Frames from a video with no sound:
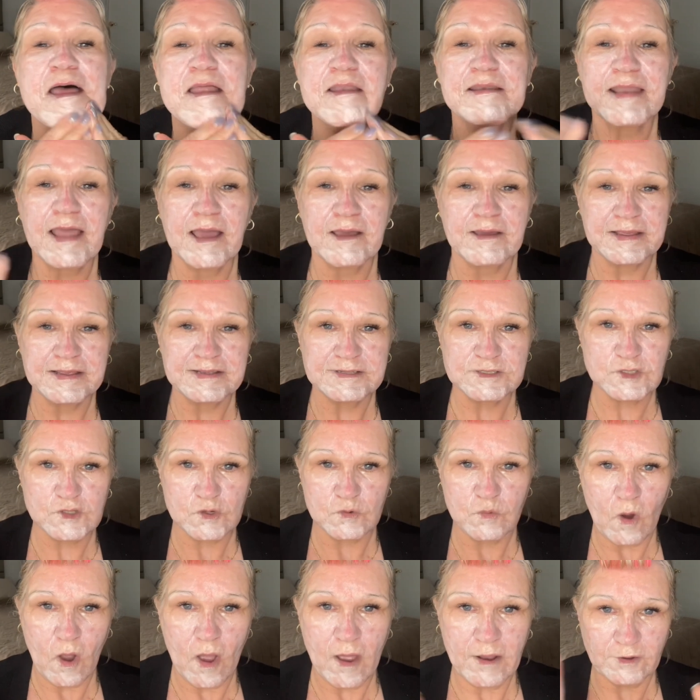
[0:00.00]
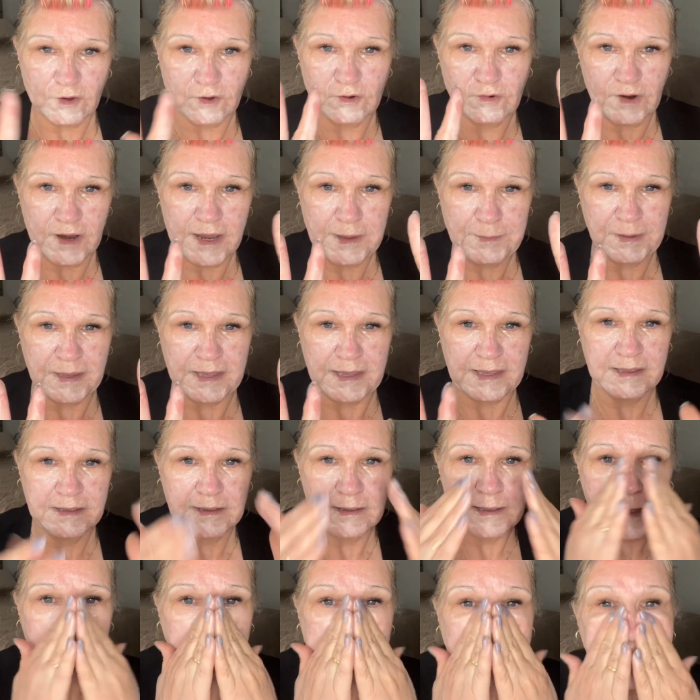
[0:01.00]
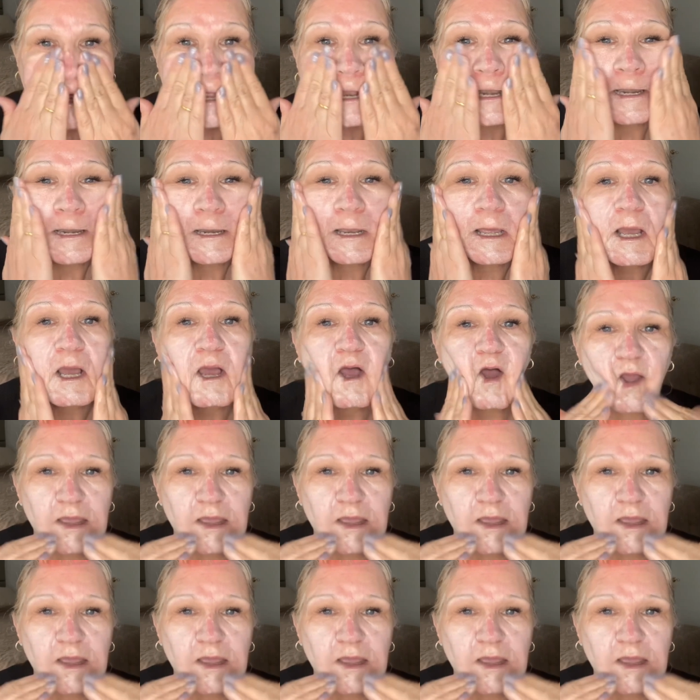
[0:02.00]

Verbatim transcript: Now it is quite creamy and uh,